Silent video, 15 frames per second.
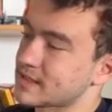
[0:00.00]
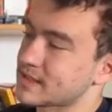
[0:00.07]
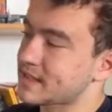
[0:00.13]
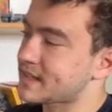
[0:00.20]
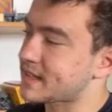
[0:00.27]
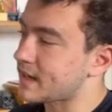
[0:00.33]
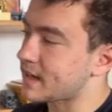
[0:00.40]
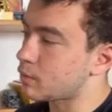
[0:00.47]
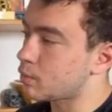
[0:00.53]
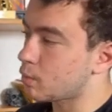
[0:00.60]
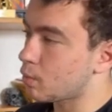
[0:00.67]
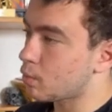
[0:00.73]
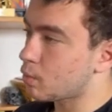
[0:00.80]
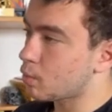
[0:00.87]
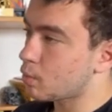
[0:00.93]
Can
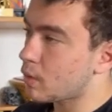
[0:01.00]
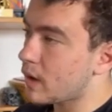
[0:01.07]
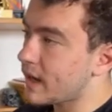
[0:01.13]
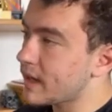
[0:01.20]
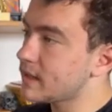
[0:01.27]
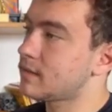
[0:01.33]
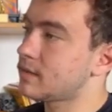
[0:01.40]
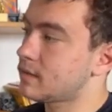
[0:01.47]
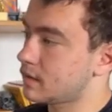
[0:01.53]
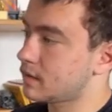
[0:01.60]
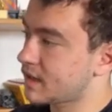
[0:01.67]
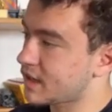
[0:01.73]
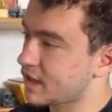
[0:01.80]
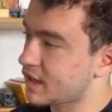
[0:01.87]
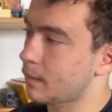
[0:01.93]
white
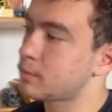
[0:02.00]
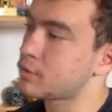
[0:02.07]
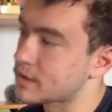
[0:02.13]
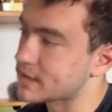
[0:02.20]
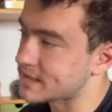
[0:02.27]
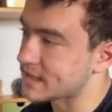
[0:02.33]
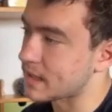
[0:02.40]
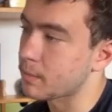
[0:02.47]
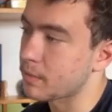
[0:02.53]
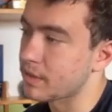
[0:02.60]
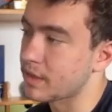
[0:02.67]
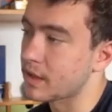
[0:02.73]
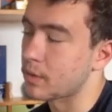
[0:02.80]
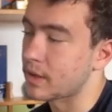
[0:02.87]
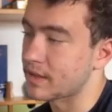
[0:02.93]
capture something
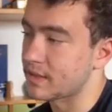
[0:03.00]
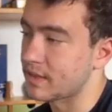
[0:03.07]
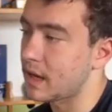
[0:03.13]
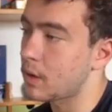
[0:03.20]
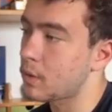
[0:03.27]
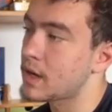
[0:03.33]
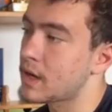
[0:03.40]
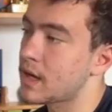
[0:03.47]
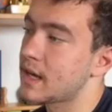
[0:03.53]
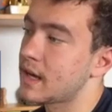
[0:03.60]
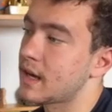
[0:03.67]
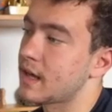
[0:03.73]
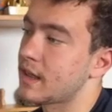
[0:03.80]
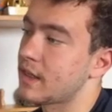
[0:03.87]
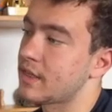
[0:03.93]
right now
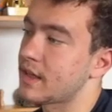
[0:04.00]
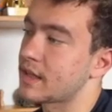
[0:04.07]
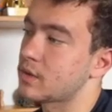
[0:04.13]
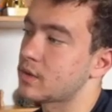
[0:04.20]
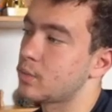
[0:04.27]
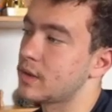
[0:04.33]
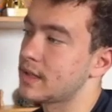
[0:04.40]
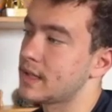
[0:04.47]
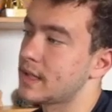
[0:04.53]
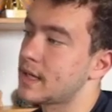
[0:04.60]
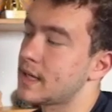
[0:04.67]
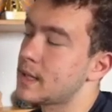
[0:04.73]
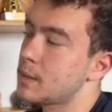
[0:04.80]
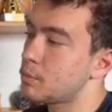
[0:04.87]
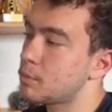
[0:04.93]
that will
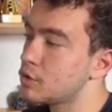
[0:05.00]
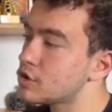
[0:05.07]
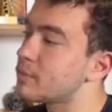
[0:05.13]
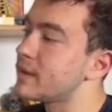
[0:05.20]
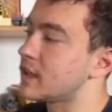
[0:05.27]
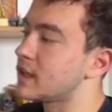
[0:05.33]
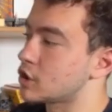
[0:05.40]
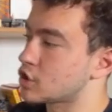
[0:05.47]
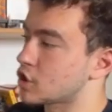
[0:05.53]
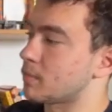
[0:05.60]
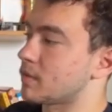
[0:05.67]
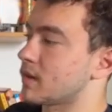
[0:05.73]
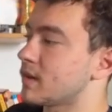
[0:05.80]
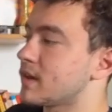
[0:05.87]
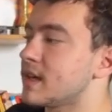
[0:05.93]
put me in trouble?
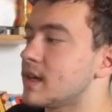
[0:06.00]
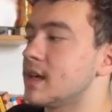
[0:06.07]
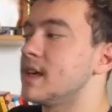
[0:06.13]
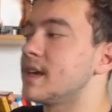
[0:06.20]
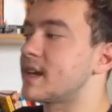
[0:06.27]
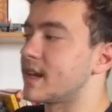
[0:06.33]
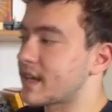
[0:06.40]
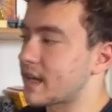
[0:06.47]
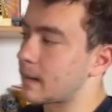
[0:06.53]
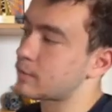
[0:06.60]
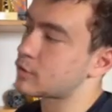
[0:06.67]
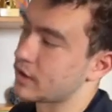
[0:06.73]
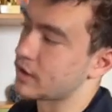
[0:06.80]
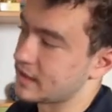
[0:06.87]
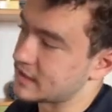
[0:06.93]
He can capture
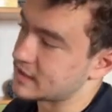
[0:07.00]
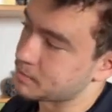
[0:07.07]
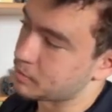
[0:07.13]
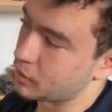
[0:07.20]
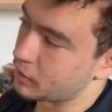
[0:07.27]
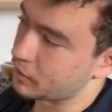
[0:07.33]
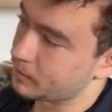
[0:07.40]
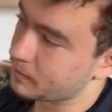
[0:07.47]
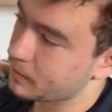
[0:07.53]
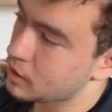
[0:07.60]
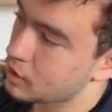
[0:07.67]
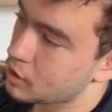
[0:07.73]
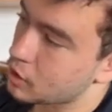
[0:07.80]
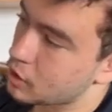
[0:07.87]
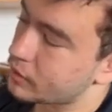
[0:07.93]
this pawn,
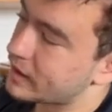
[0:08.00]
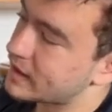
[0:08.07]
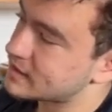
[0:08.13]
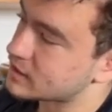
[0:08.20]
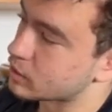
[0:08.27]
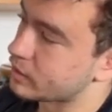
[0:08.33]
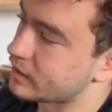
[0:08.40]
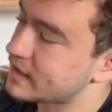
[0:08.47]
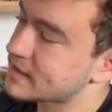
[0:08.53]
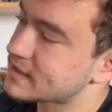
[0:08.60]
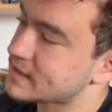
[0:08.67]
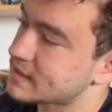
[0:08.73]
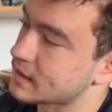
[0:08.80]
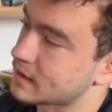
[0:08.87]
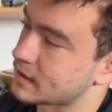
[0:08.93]
right? So this
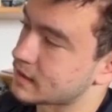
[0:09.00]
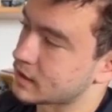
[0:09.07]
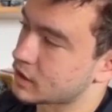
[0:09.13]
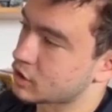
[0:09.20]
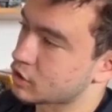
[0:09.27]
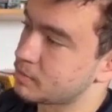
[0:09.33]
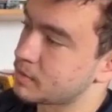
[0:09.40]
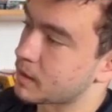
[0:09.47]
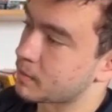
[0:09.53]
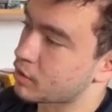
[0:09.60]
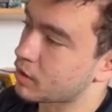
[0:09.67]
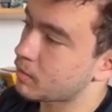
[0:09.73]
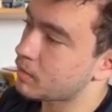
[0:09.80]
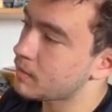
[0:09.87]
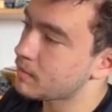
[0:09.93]
could be a
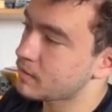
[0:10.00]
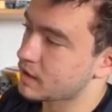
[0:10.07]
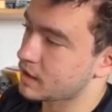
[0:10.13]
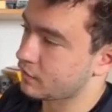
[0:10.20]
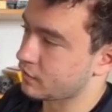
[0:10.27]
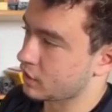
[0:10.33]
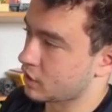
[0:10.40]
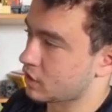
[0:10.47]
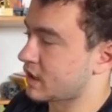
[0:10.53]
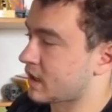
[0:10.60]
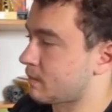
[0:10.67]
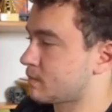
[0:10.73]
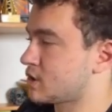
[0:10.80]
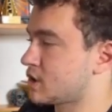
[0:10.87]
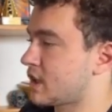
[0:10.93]
problem if he could
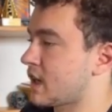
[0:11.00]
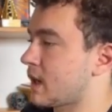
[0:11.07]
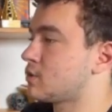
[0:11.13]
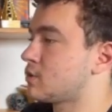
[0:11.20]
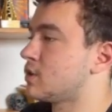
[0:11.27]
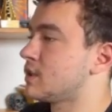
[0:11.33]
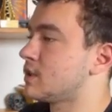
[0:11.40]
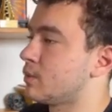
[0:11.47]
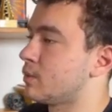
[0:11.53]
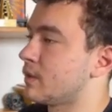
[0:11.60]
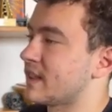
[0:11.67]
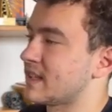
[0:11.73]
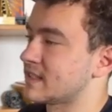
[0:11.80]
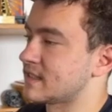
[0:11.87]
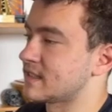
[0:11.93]
capture it with this
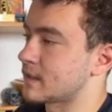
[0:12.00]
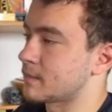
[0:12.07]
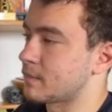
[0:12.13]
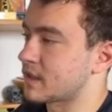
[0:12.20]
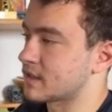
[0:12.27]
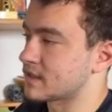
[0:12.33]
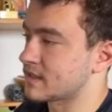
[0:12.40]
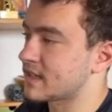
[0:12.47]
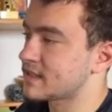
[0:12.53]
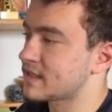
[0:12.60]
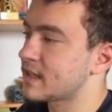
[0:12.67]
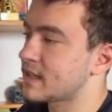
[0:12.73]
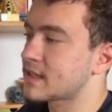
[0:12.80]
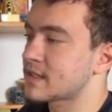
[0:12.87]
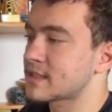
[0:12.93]
knight, because knight takes,